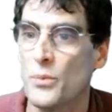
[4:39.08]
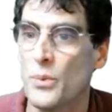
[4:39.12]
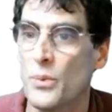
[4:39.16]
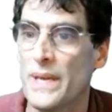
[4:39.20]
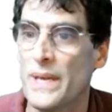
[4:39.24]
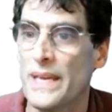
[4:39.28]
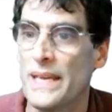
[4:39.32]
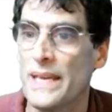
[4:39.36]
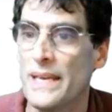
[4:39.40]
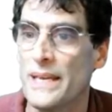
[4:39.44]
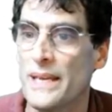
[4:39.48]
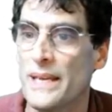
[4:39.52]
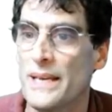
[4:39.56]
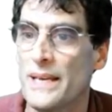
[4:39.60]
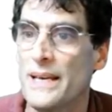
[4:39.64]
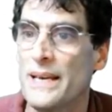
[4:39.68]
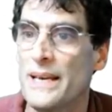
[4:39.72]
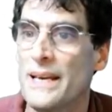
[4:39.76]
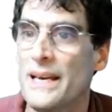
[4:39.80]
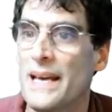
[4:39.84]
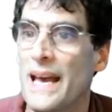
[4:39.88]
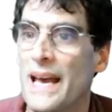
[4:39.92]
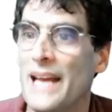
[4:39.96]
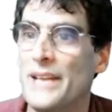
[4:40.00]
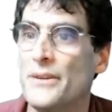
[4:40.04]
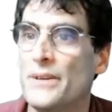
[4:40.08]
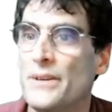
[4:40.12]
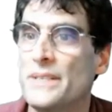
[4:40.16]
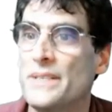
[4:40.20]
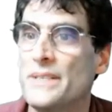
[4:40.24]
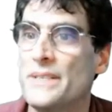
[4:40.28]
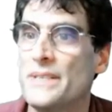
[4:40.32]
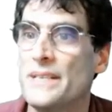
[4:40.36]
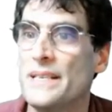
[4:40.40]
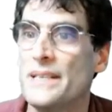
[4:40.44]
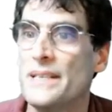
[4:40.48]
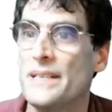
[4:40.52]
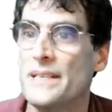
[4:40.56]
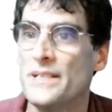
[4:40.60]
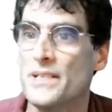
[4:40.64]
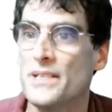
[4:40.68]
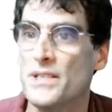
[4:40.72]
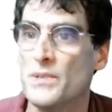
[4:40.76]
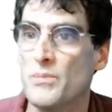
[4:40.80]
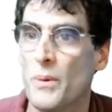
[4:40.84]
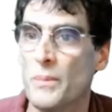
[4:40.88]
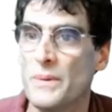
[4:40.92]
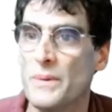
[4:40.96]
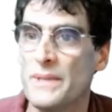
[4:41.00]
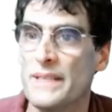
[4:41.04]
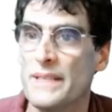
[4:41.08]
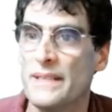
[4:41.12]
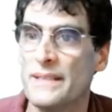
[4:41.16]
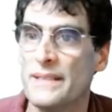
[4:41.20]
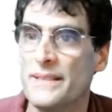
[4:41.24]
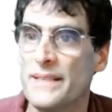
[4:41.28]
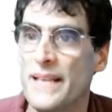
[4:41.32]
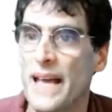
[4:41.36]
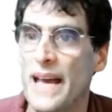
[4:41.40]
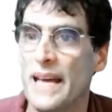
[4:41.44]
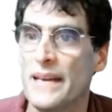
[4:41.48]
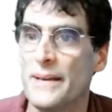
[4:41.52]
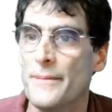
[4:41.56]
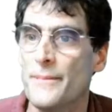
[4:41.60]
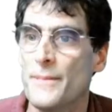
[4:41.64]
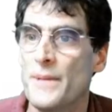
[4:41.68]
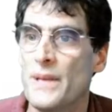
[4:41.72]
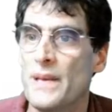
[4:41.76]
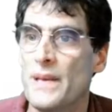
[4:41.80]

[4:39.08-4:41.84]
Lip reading: week, and you can see this is what we did today.